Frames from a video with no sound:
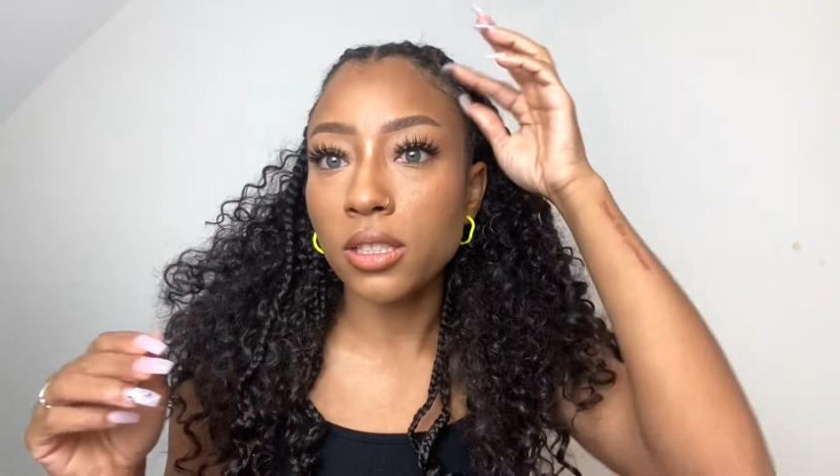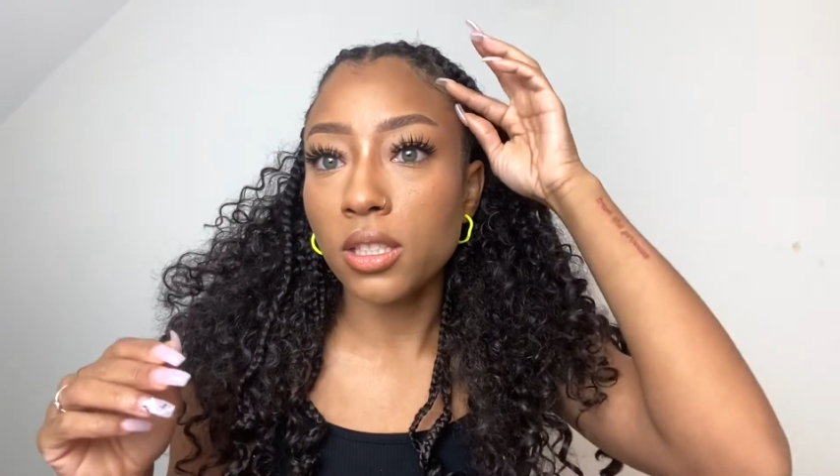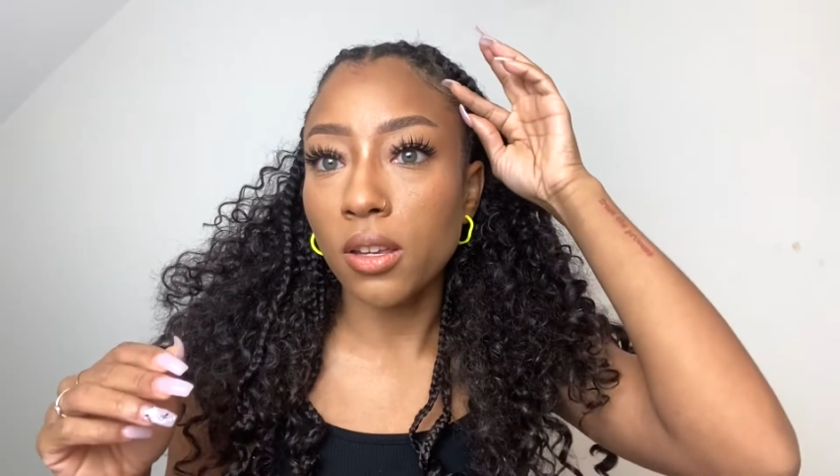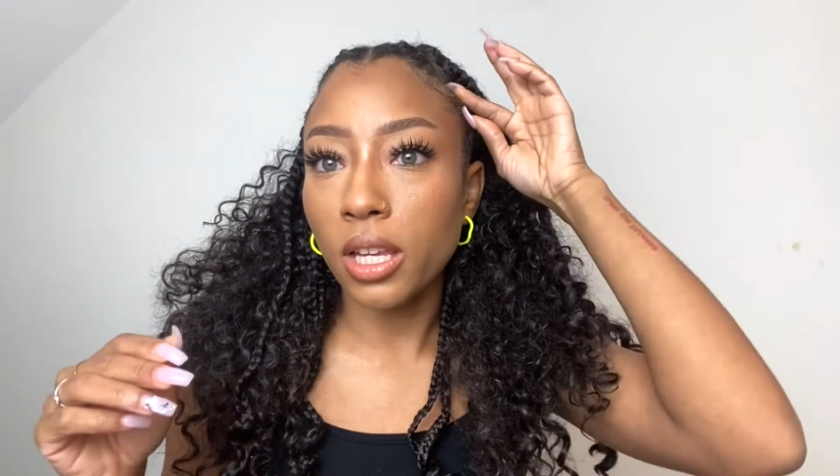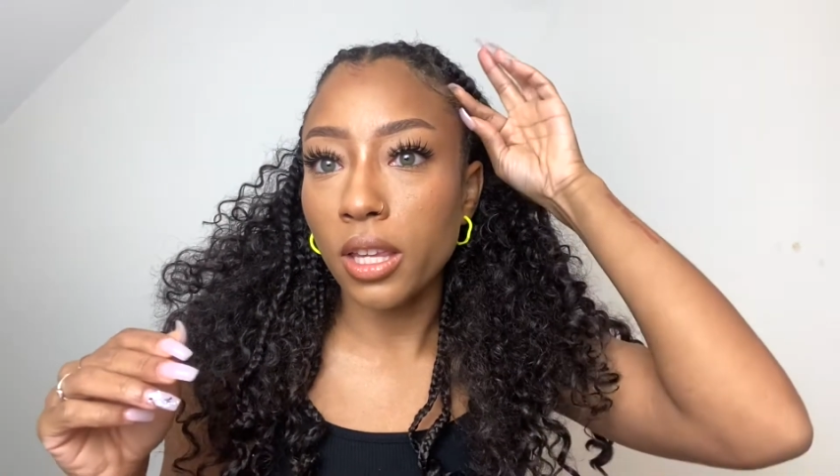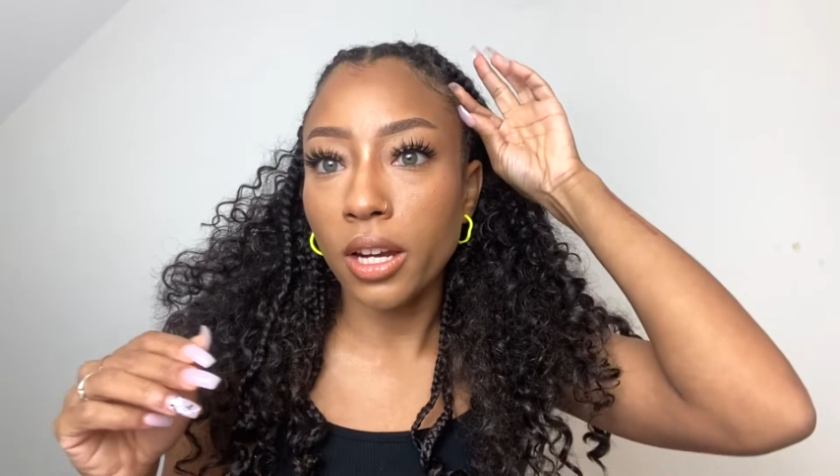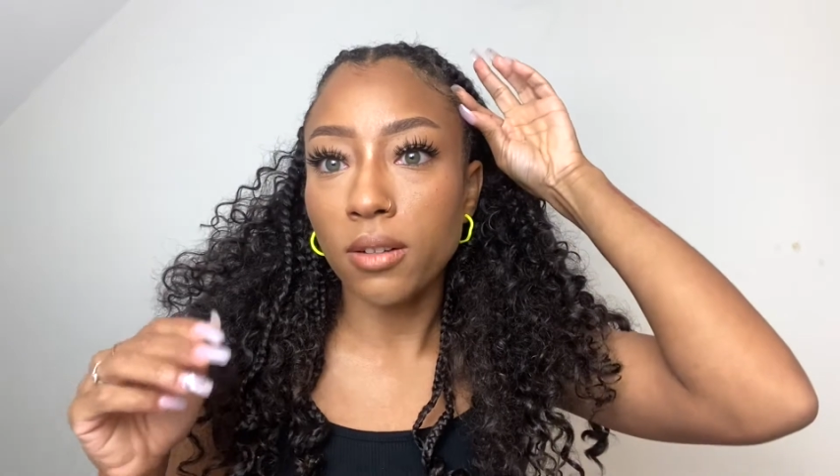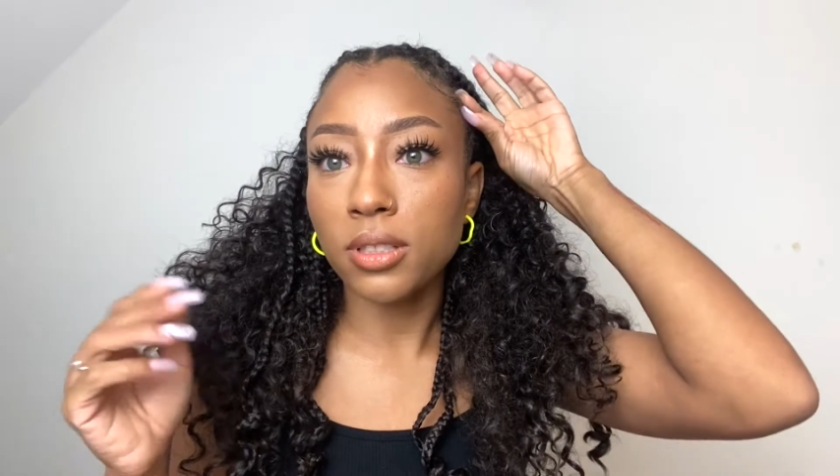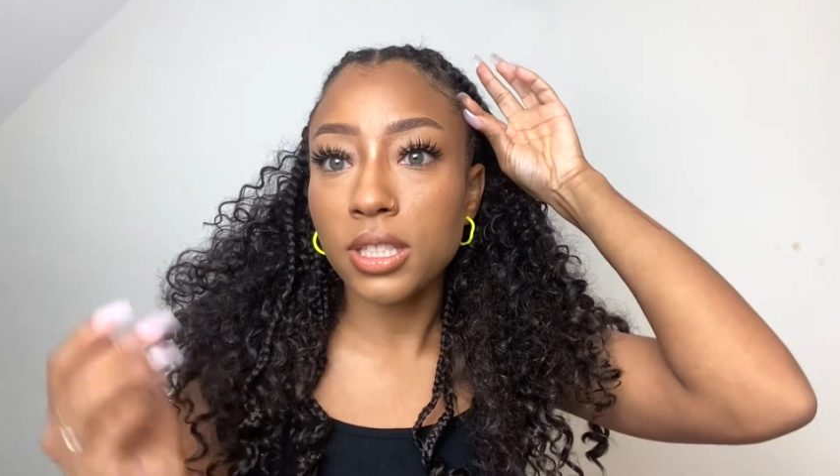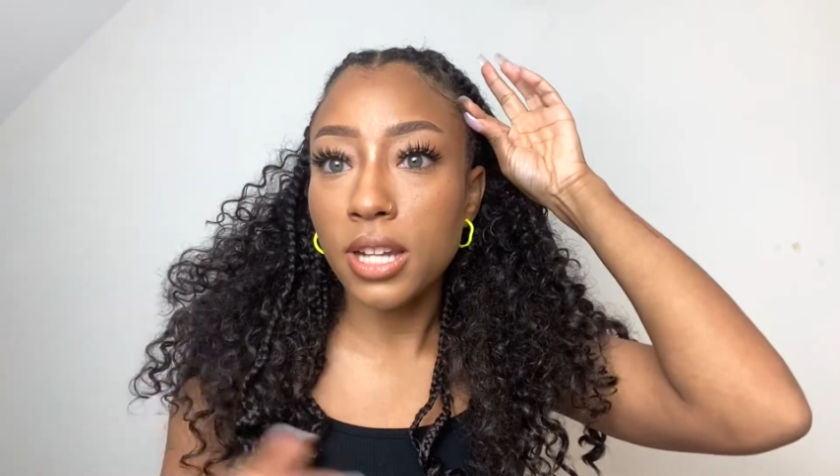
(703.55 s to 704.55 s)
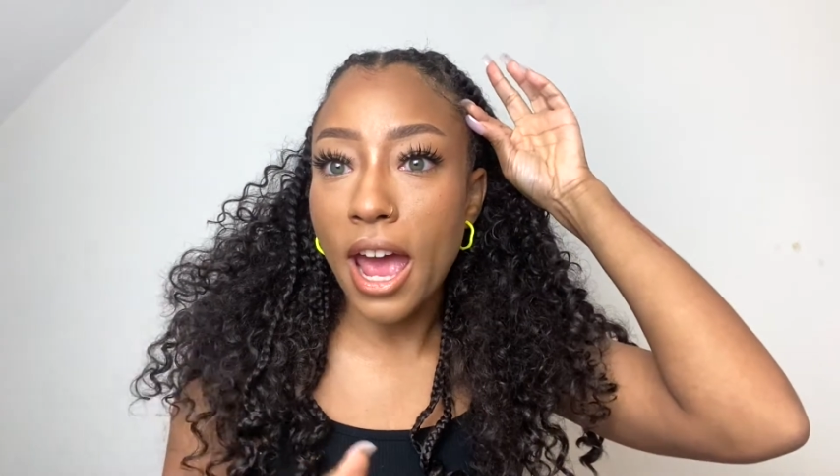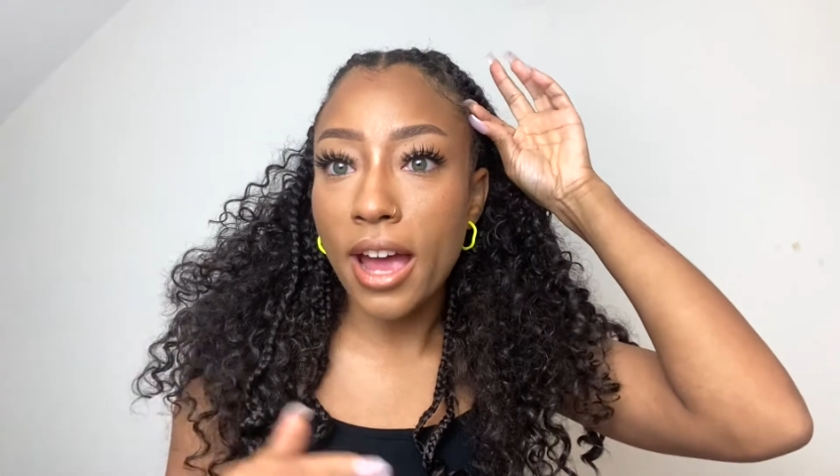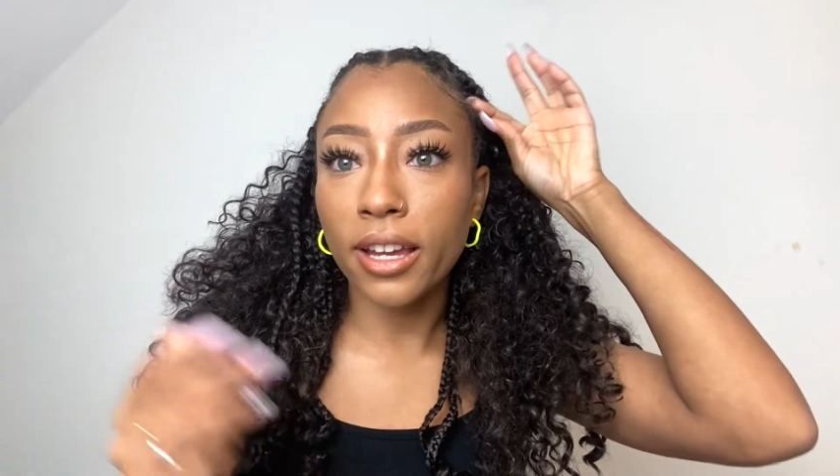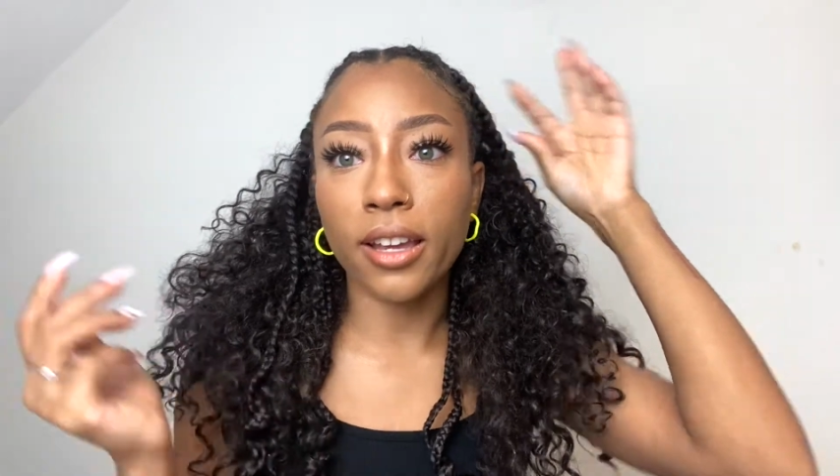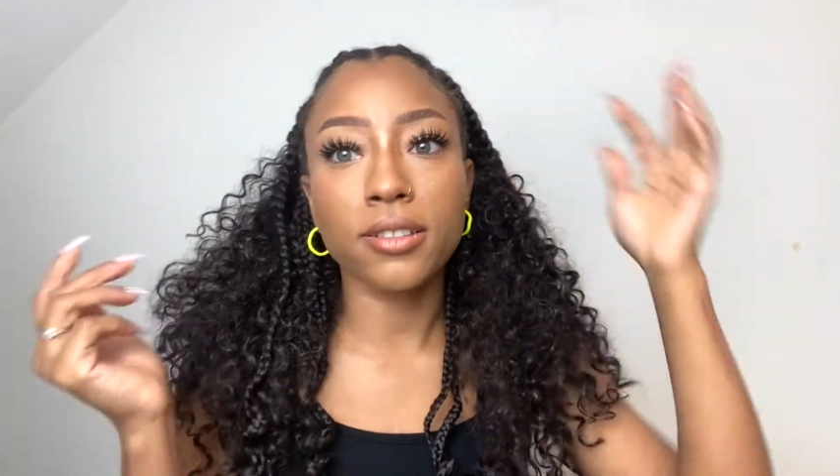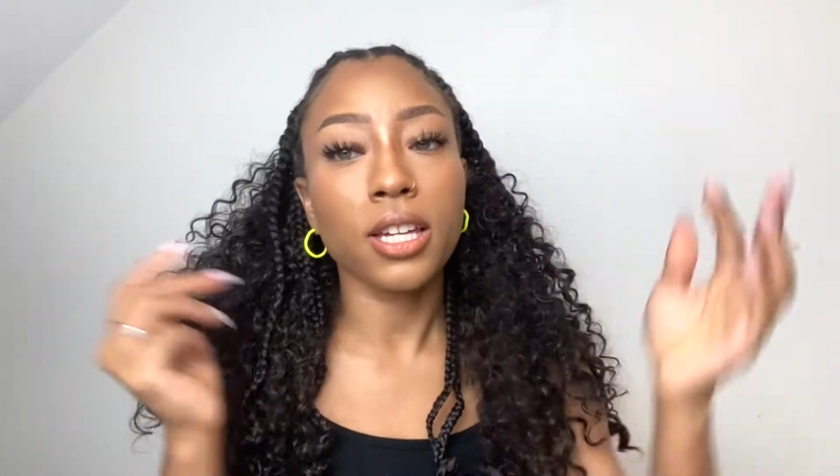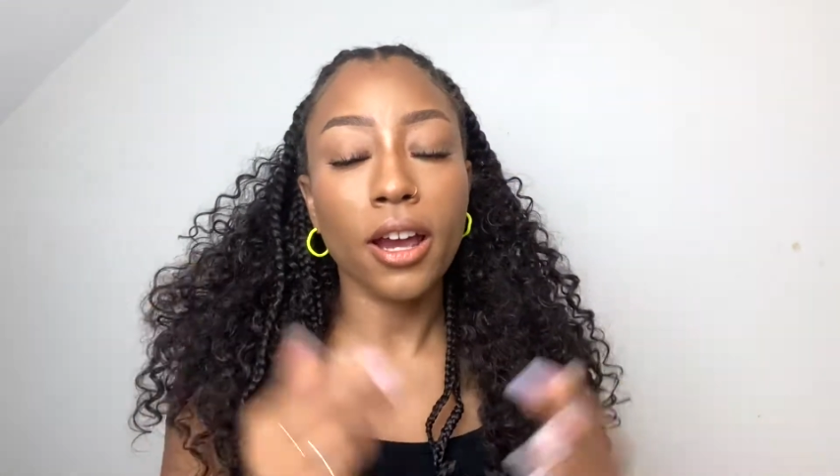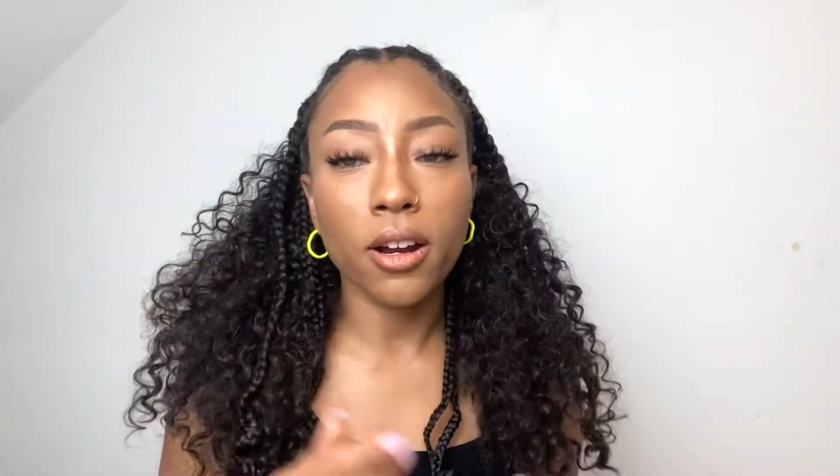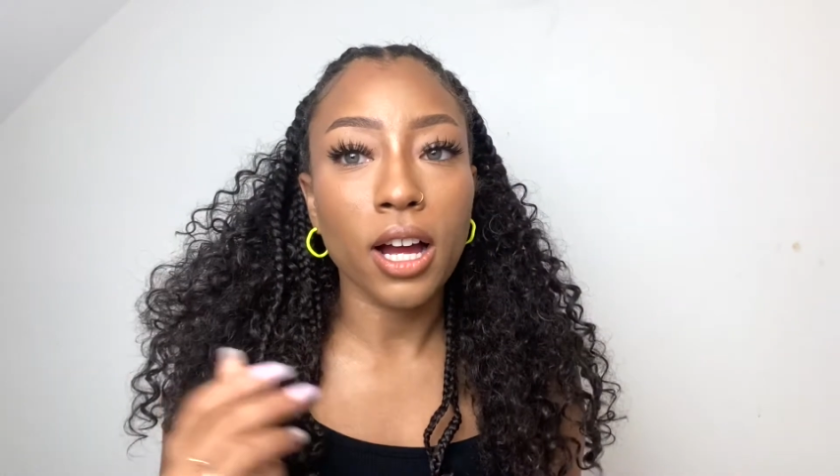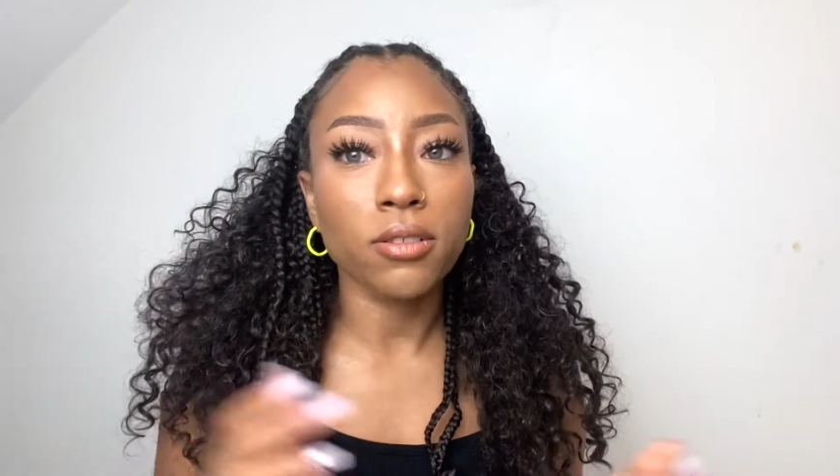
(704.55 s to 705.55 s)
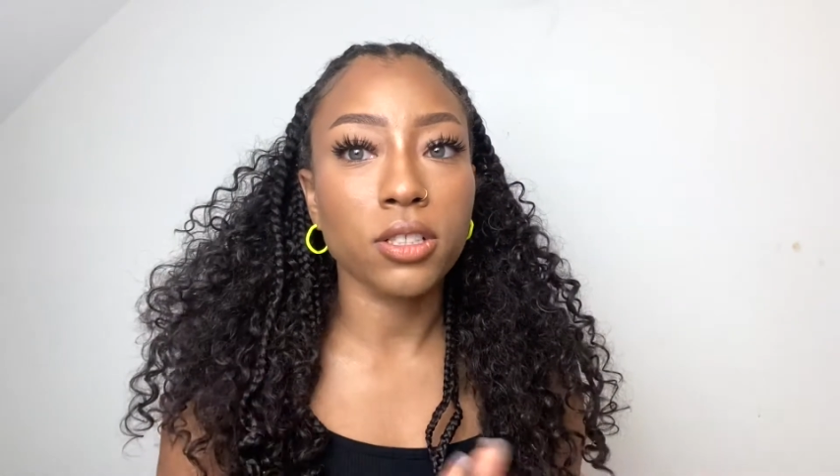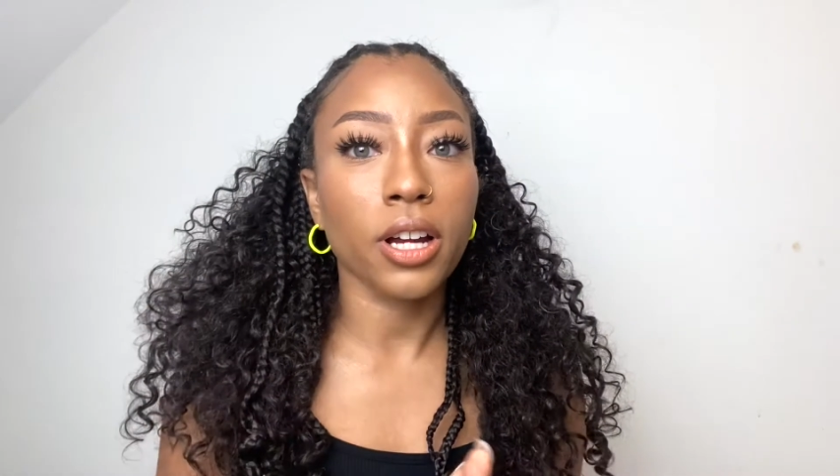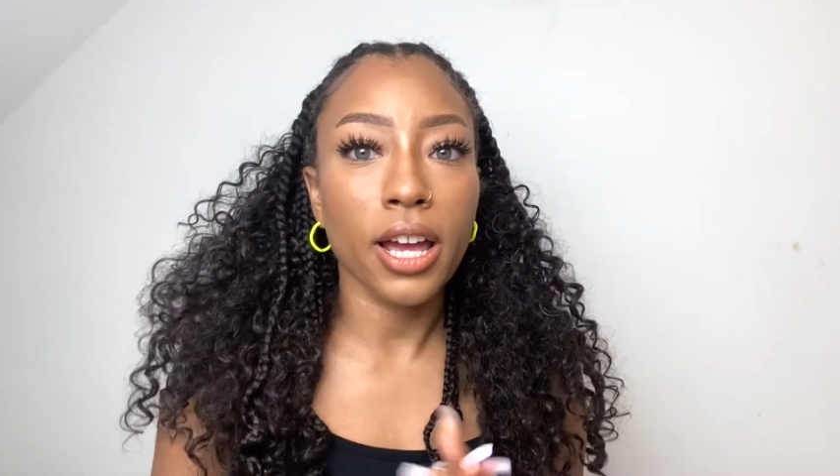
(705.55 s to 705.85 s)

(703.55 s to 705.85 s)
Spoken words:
so that they don't snag and tear out your